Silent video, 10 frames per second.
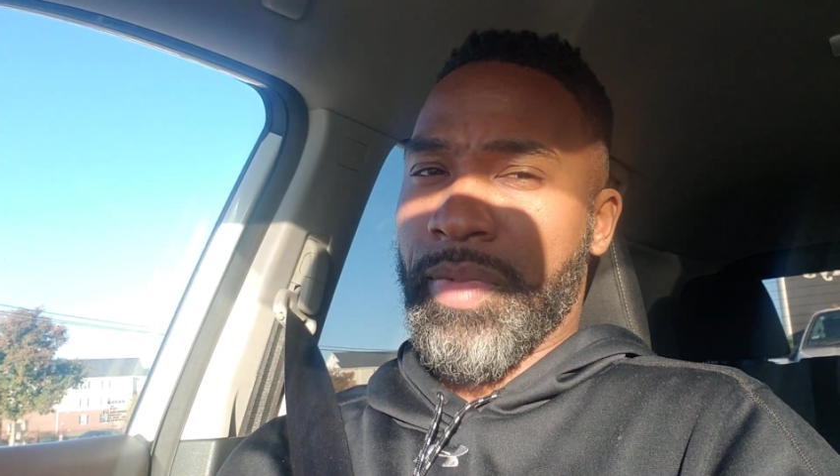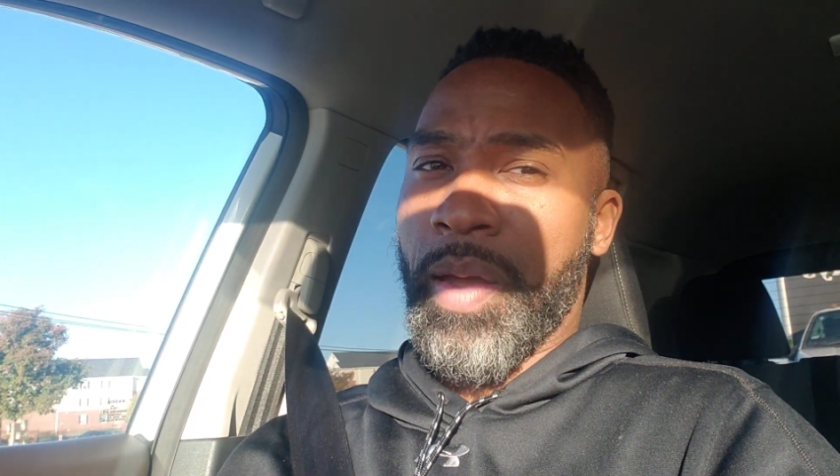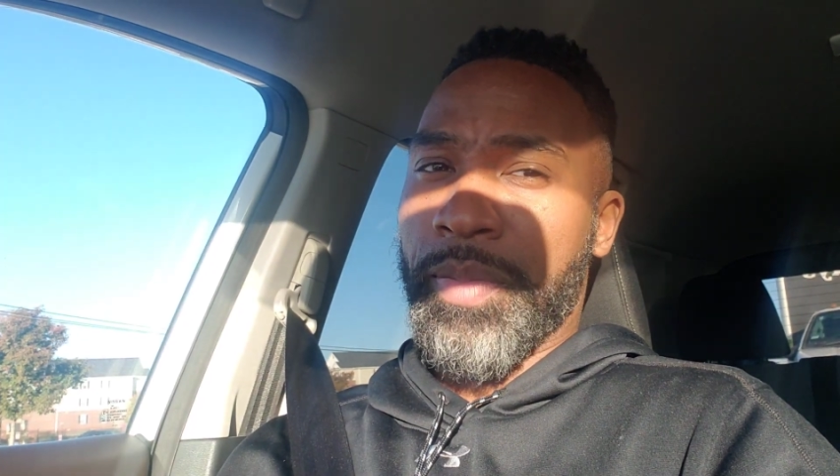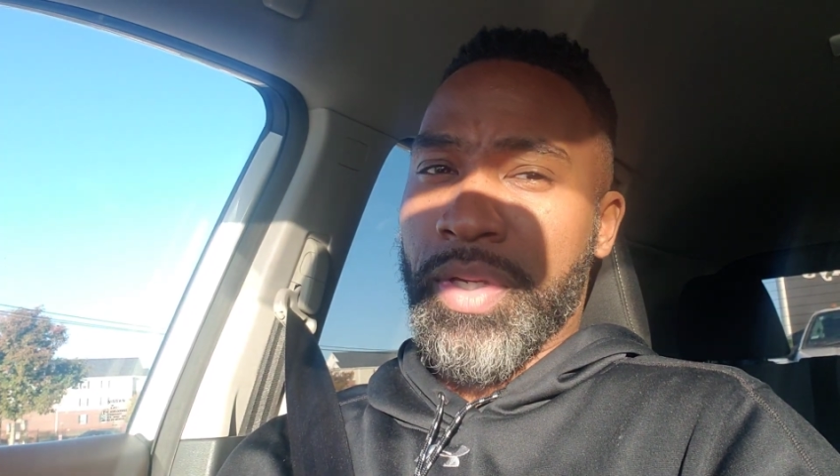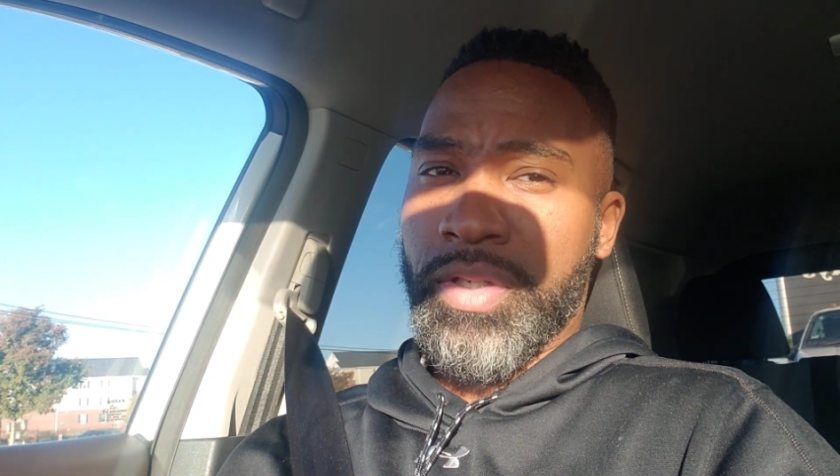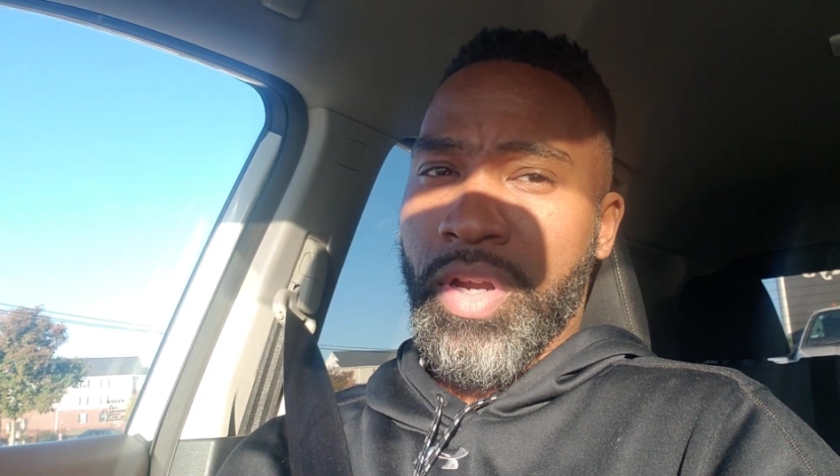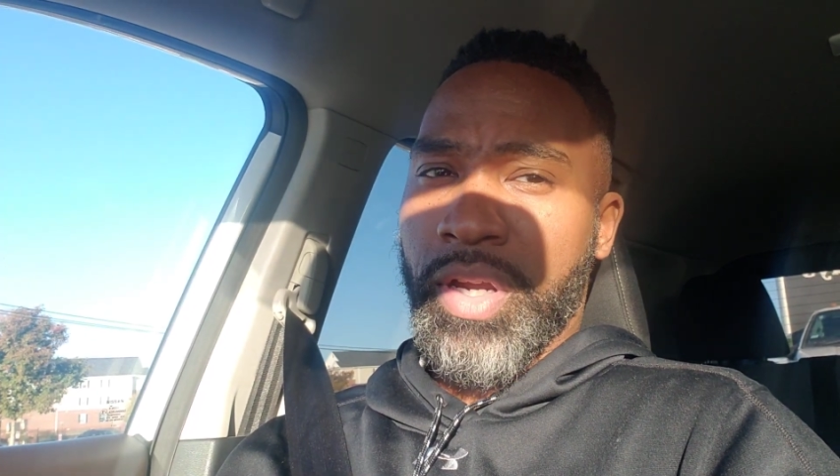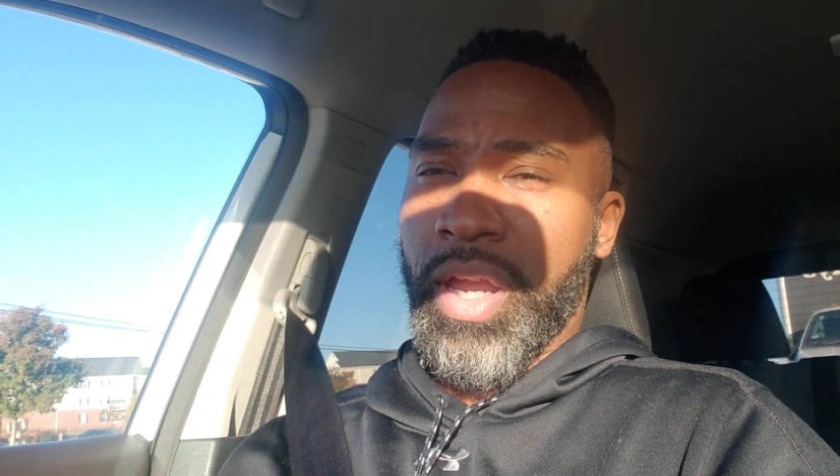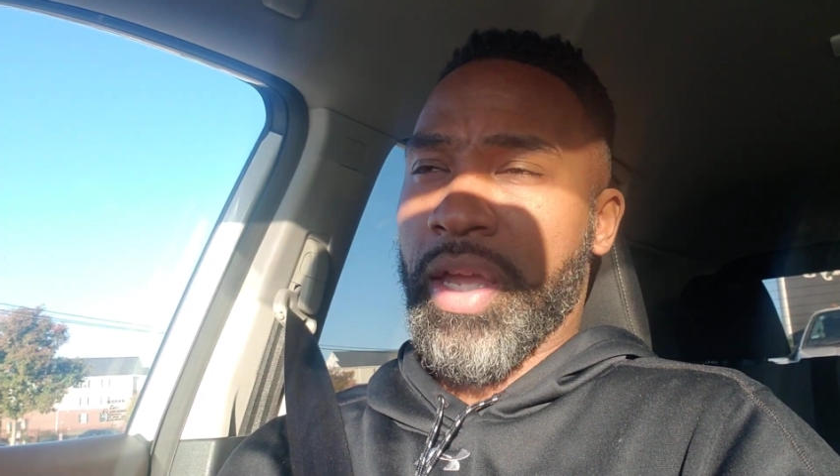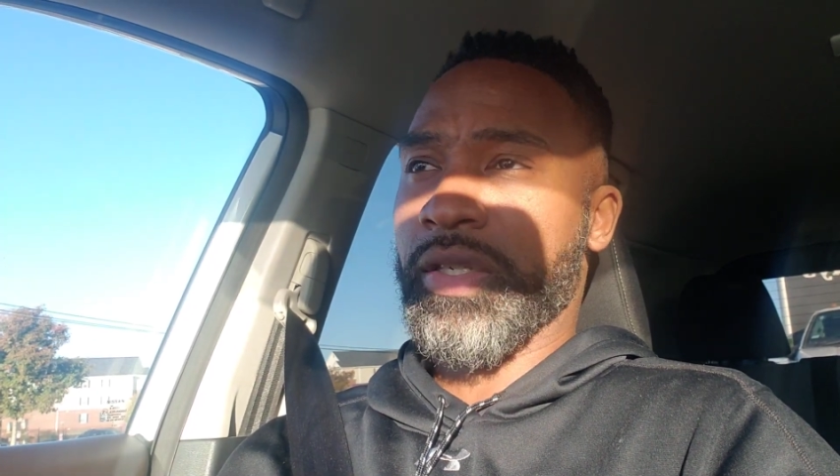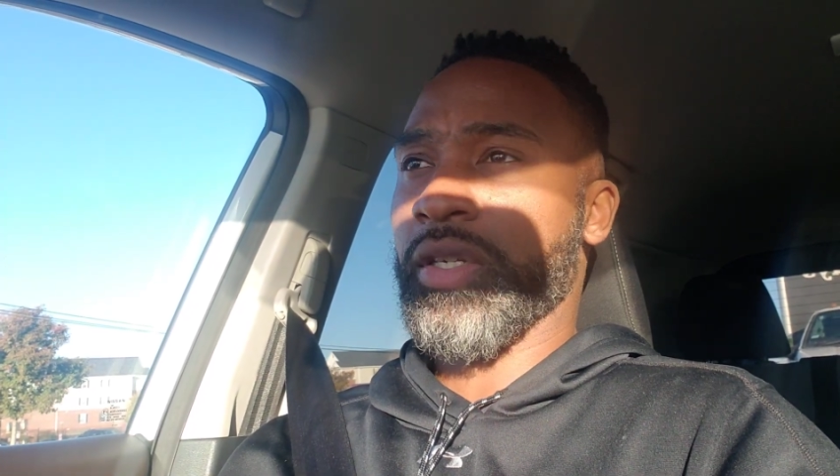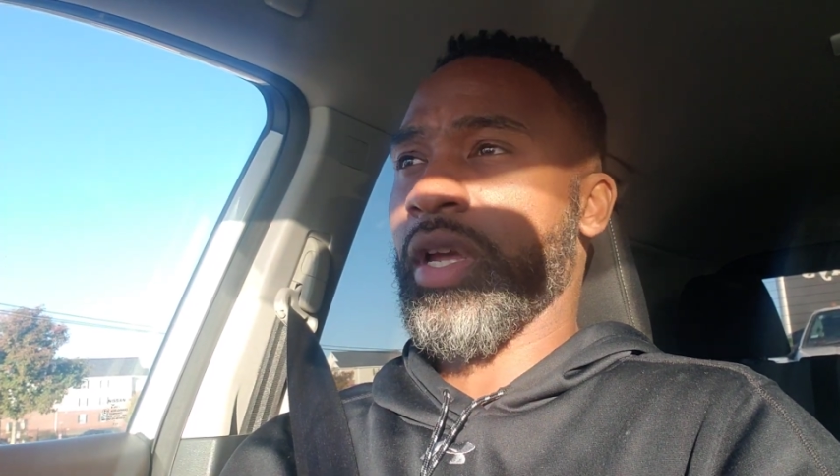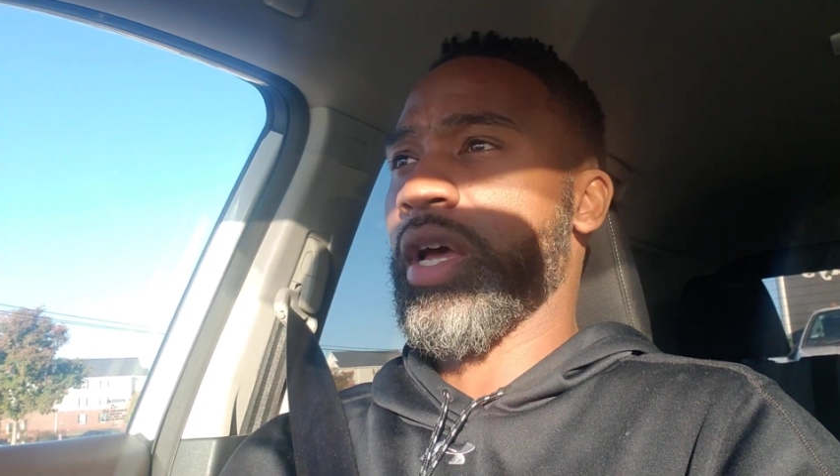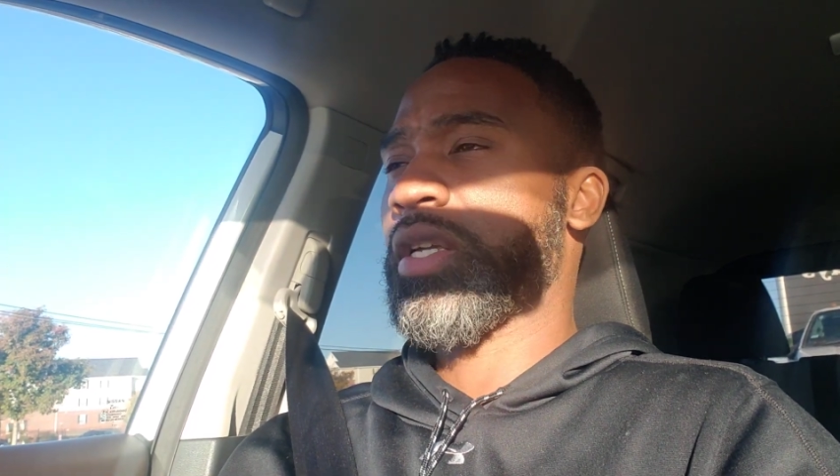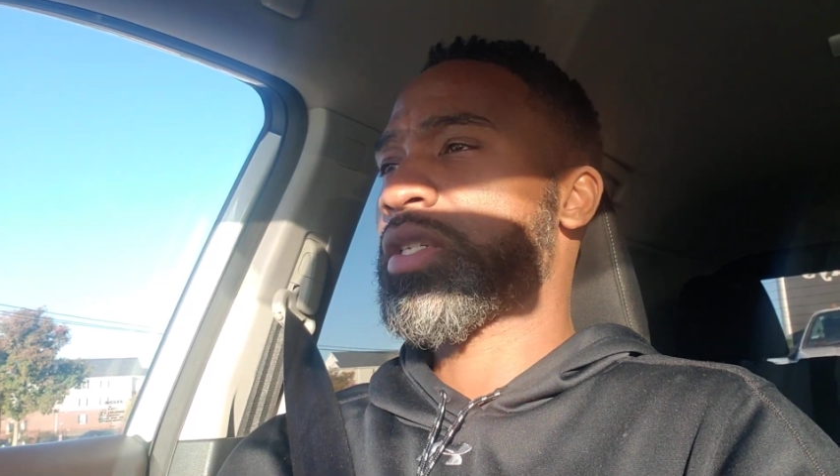I'm being sarcastic,
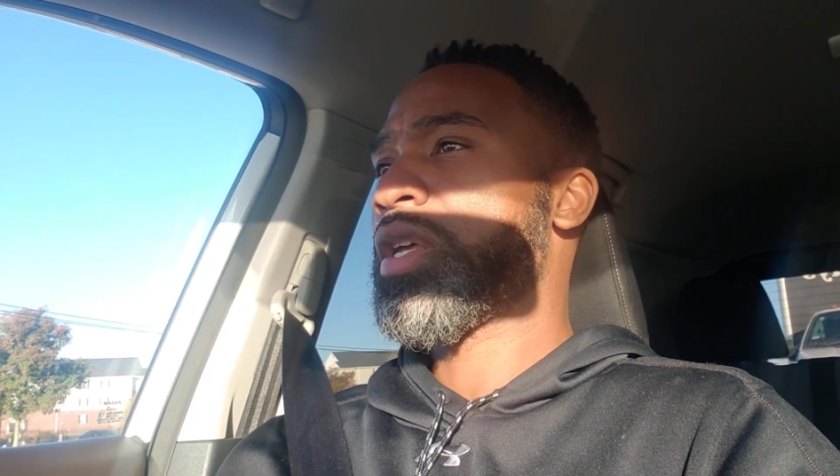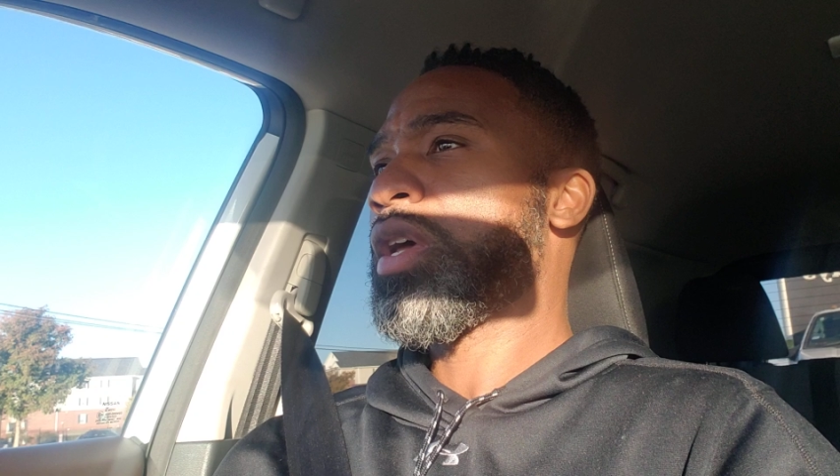guys.